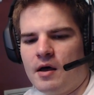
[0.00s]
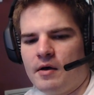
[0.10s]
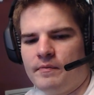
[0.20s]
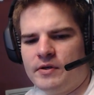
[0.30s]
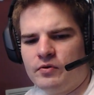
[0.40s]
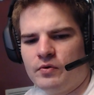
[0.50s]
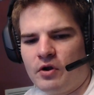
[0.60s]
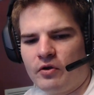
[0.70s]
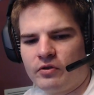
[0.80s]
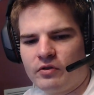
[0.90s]
Been doing
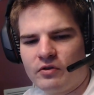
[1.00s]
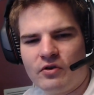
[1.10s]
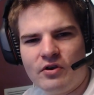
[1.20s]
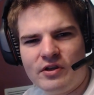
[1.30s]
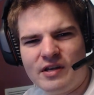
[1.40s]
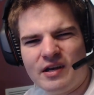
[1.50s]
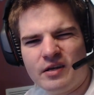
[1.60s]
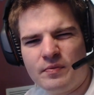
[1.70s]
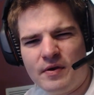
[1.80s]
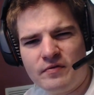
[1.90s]
all good. You
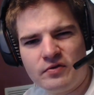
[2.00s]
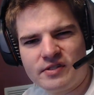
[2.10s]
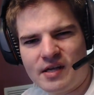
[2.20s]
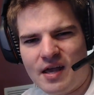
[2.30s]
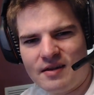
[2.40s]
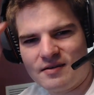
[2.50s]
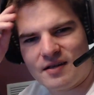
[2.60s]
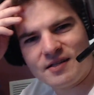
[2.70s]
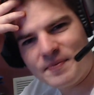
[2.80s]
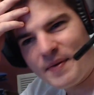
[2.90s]
might have noticed I got some hair